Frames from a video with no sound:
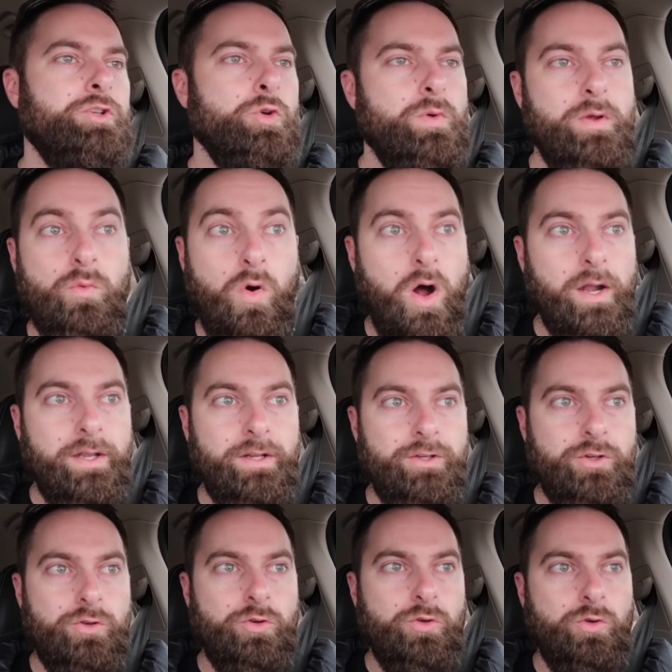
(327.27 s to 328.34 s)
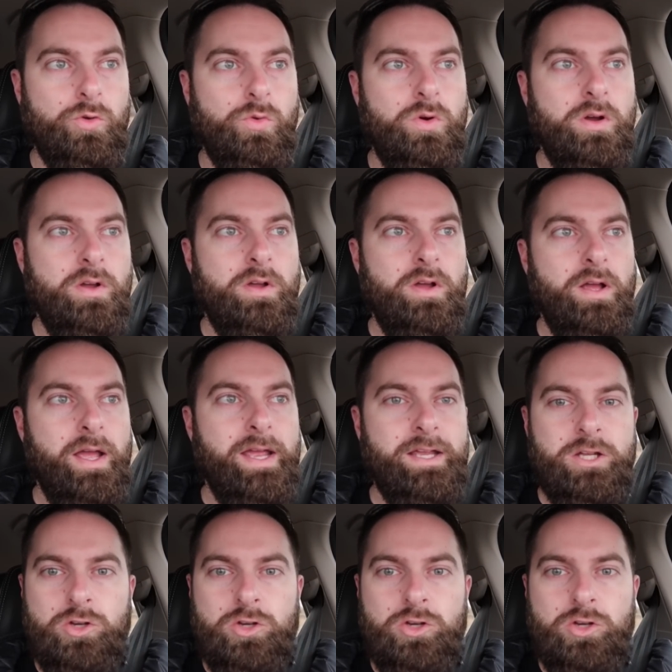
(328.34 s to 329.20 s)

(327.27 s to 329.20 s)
Do we want to do a